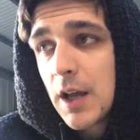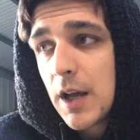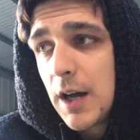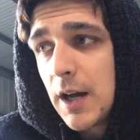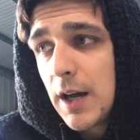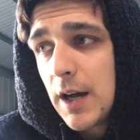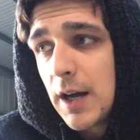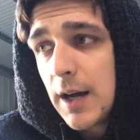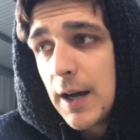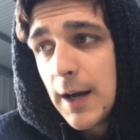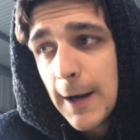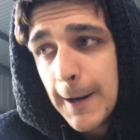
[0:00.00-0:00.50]

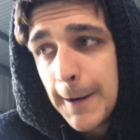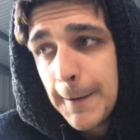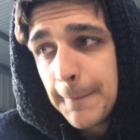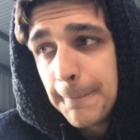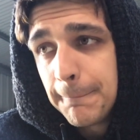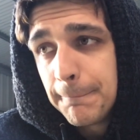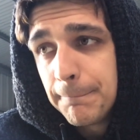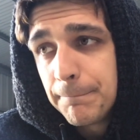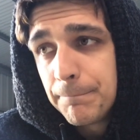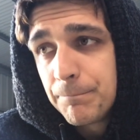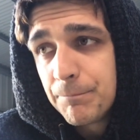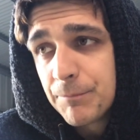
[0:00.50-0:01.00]

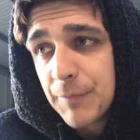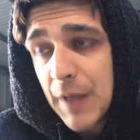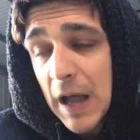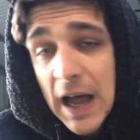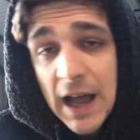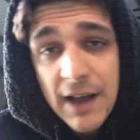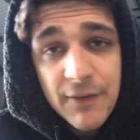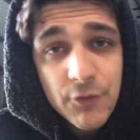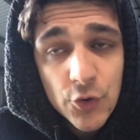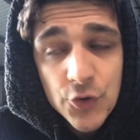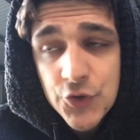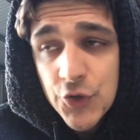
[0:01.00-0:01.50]
Um,
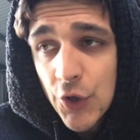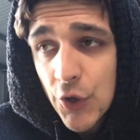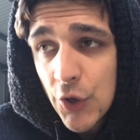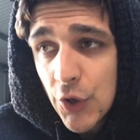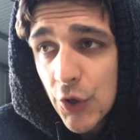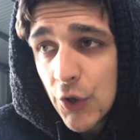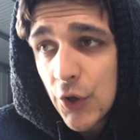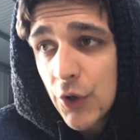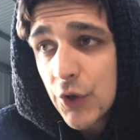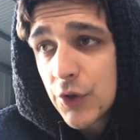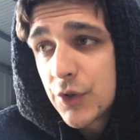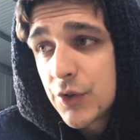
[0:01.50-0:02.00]
I've also
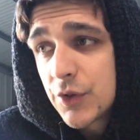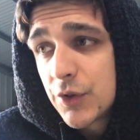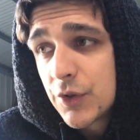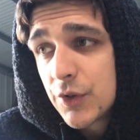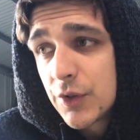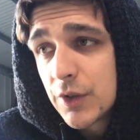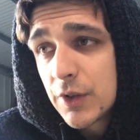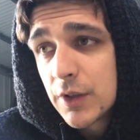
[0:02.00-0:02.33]
heard,